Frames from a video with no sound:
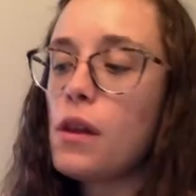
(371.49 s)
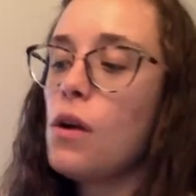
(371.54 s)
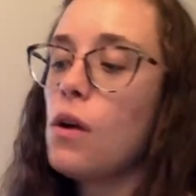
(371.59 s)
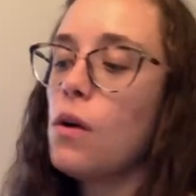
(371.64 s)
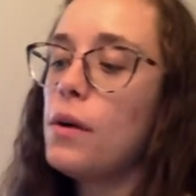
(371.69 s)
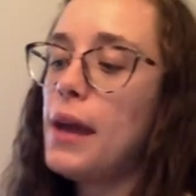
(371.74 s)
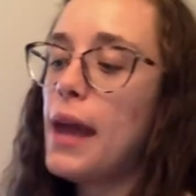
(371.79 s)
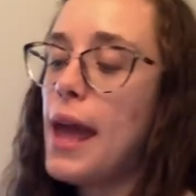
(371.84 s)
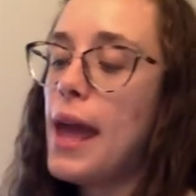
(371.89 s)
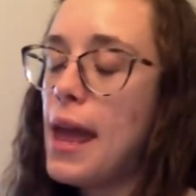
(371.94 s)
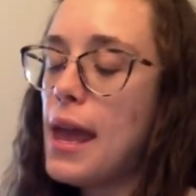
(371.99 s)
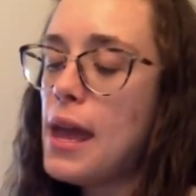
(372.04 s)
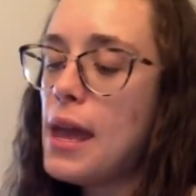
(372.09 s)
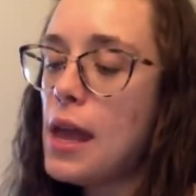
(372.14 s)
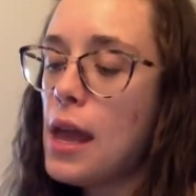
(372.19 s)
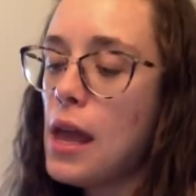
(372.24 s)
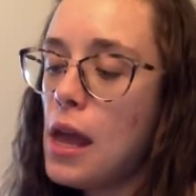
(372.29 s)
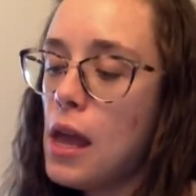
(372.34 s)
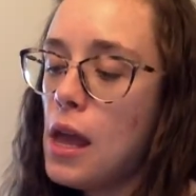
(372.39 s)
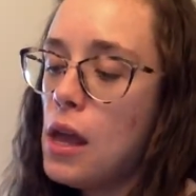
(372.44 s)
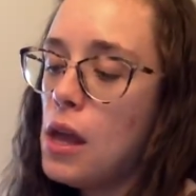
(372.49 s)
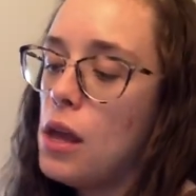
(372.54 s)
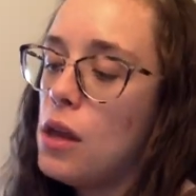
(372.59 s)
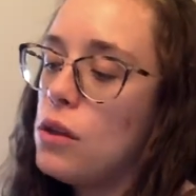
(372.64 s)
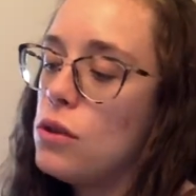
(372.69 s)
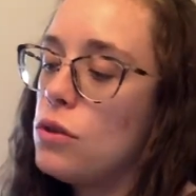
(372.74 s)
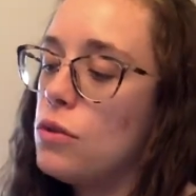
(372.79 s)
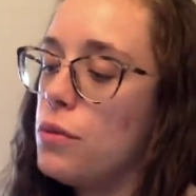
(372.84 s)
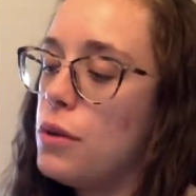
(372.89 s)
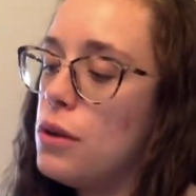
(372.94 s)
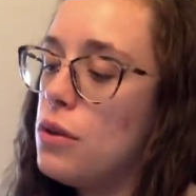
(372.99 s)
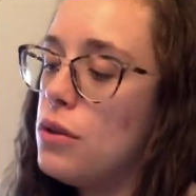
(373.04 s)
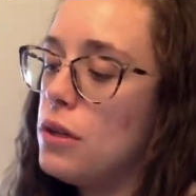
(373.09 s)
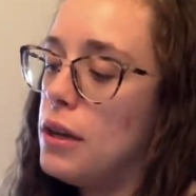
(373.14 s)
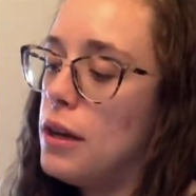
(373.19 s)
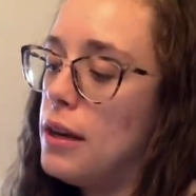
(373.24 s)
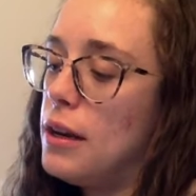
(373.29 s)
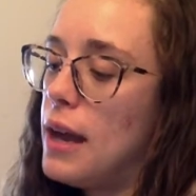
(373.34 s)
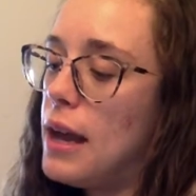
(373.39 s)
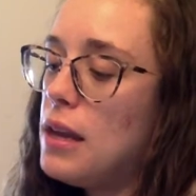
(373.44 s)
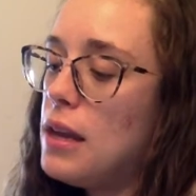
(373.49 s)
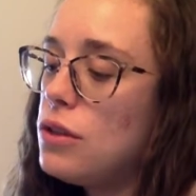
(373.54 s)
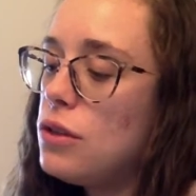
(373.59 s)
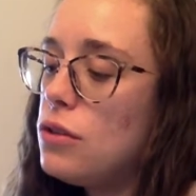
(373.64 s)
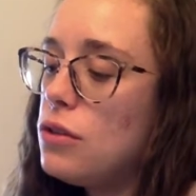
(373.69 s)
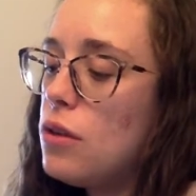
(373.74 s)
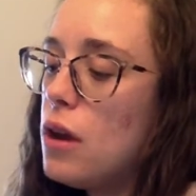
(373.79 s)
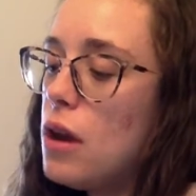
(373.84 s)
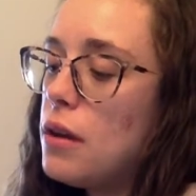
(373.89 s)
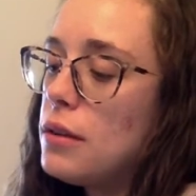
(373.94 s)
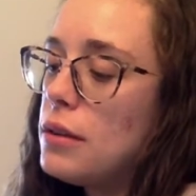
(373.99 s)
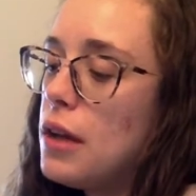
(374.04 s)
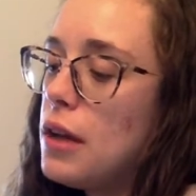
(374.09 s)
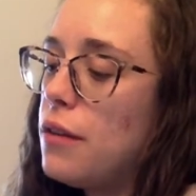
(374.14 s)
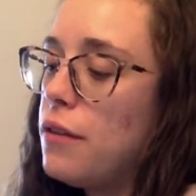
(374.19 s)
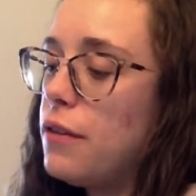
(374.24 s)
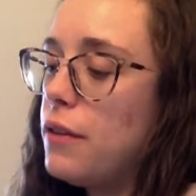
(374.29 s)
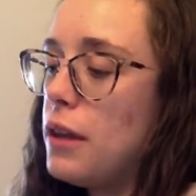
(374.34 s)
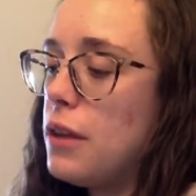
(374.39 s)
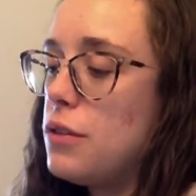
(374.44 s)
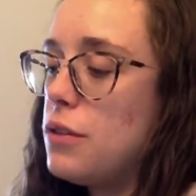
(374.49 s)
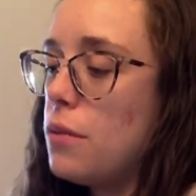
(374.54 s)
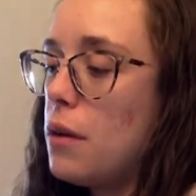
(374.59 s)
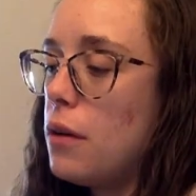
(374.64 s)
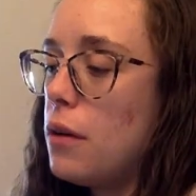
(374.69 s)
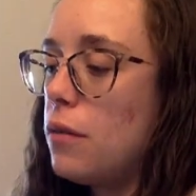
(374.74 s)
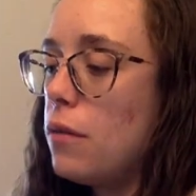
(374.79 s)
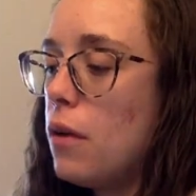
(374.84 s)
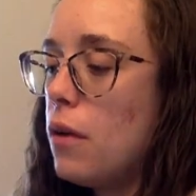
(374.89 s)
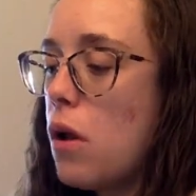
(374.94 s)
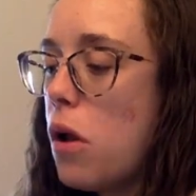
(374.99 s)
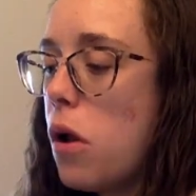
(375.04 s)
Okay, so we're using a nice strong tongue for this one.